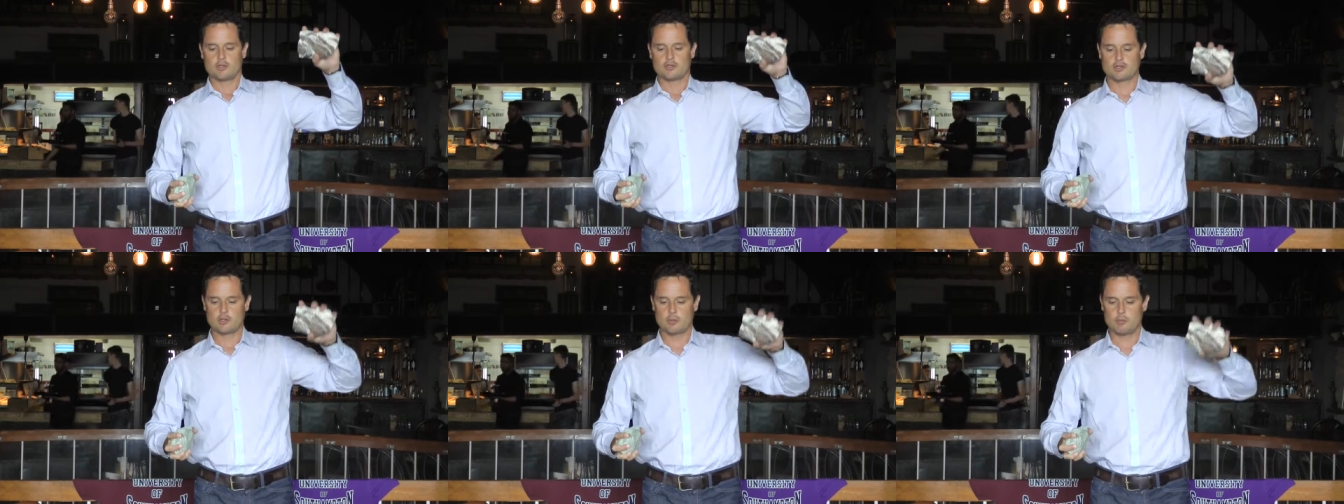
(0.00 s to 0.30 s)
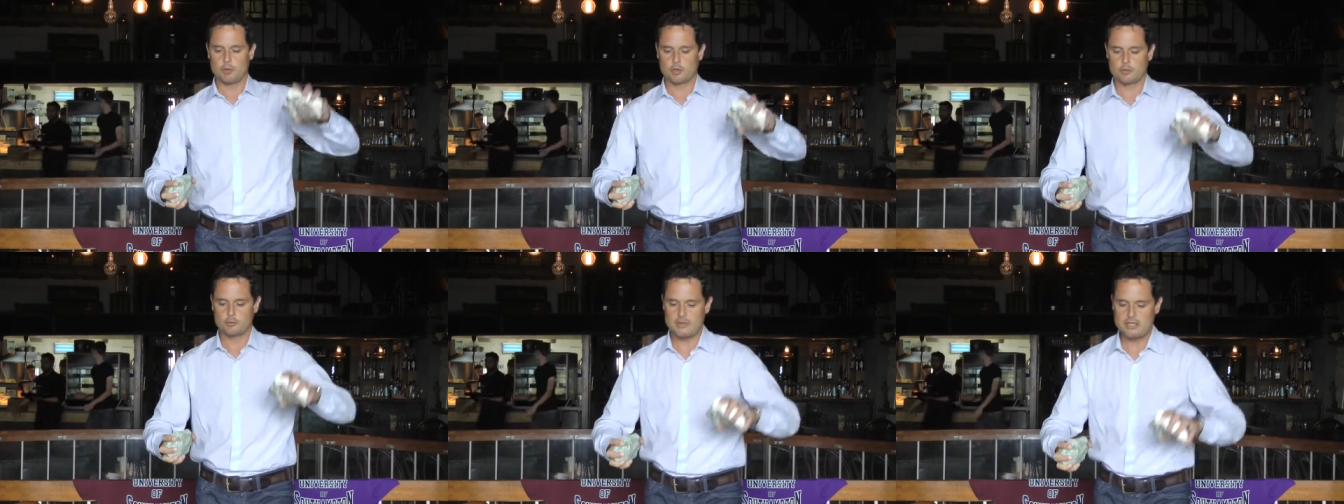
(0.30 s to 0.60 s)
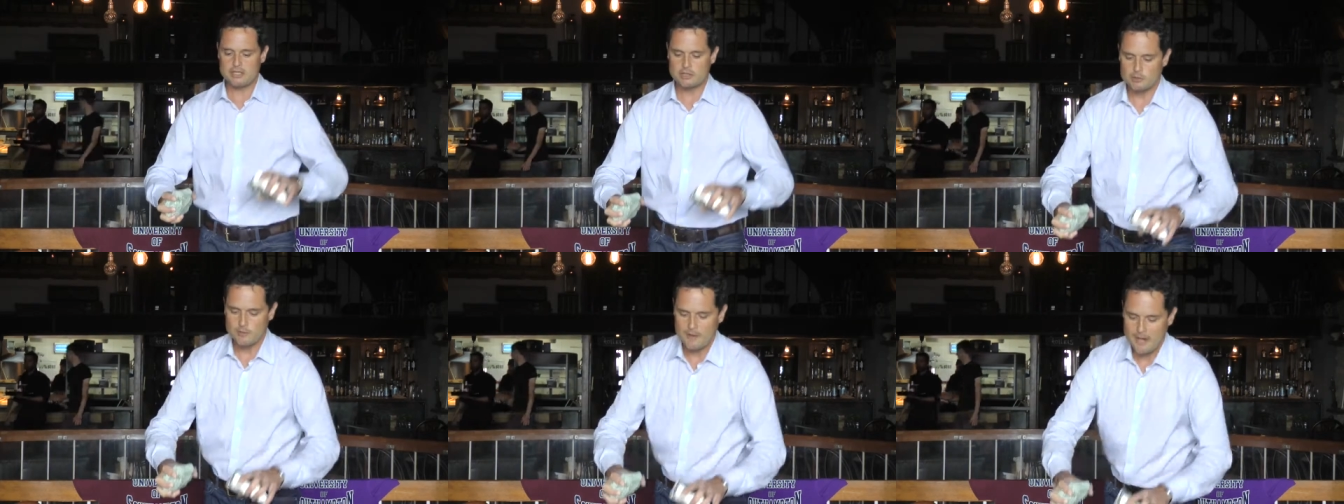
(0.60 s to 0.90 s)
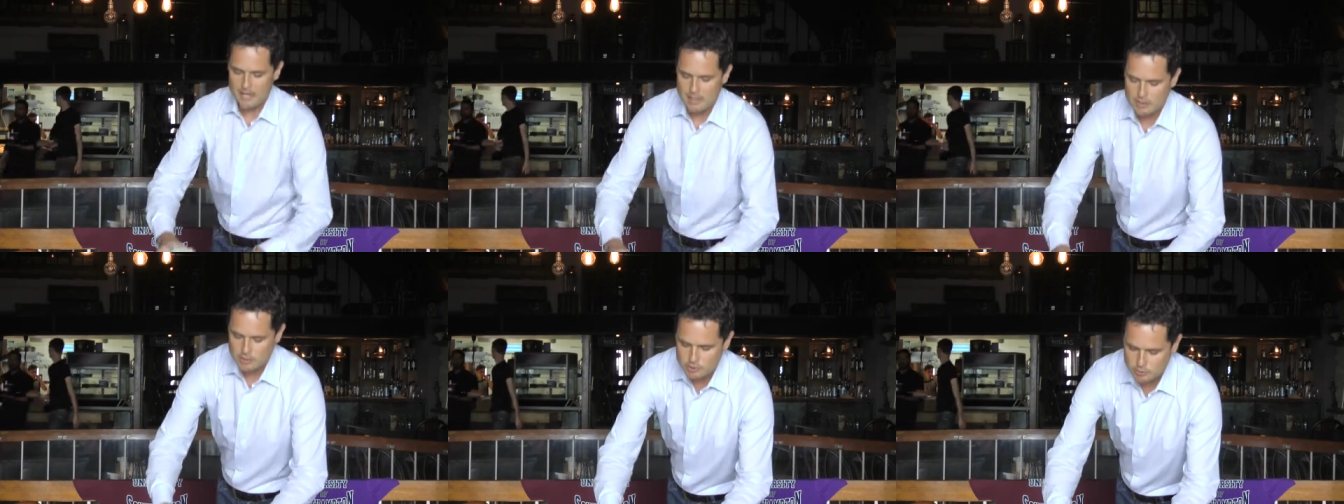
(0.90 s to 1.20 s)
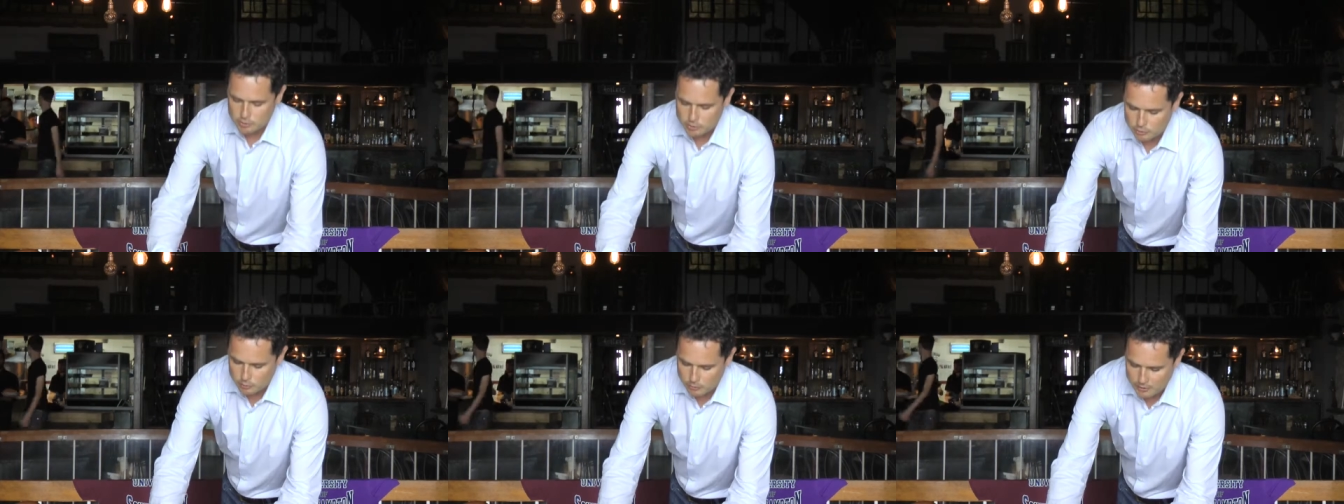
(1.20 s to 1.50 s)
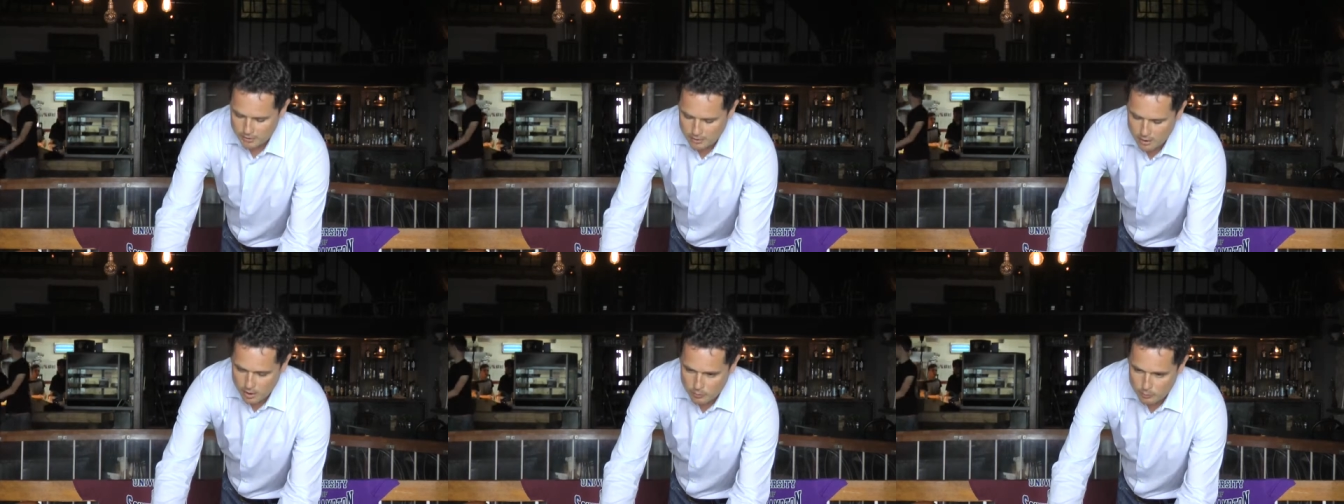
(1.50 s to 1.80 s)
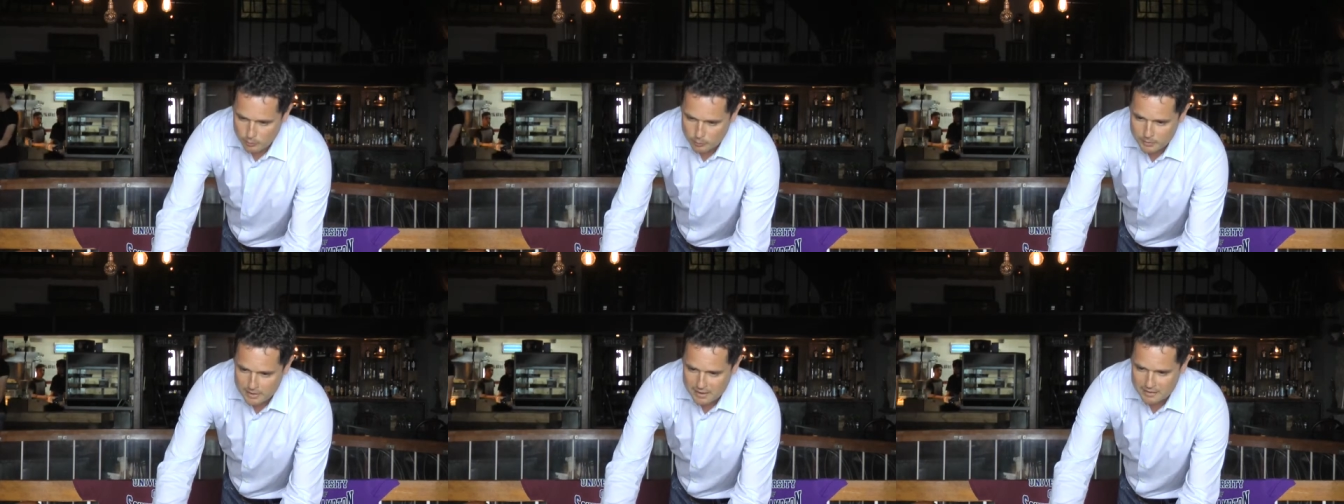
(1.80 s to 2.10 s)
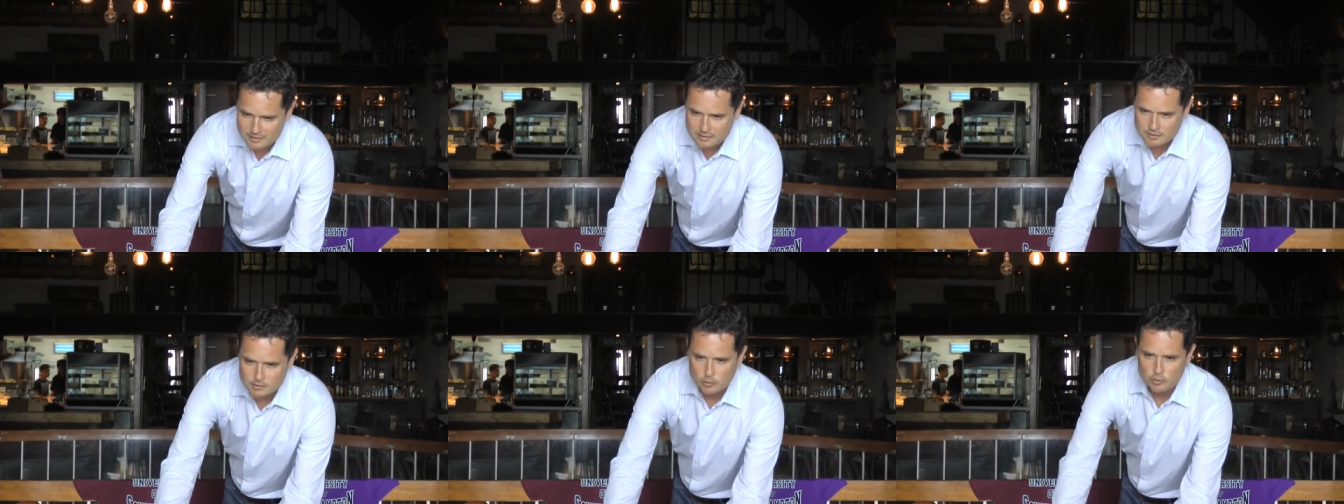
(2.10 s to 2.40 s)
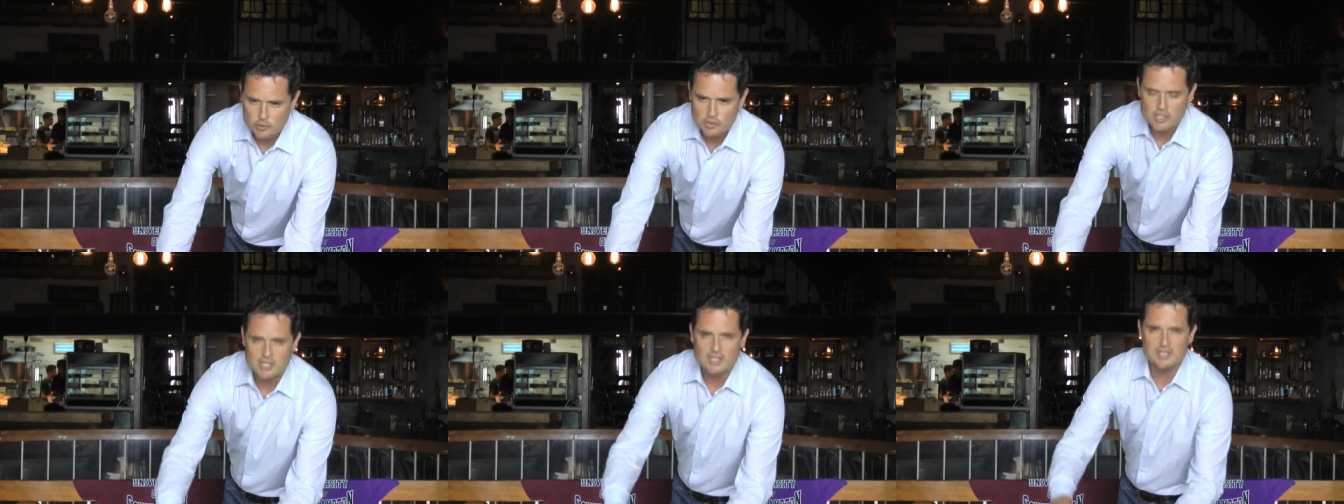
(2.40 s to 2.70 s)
So what we try to do in our research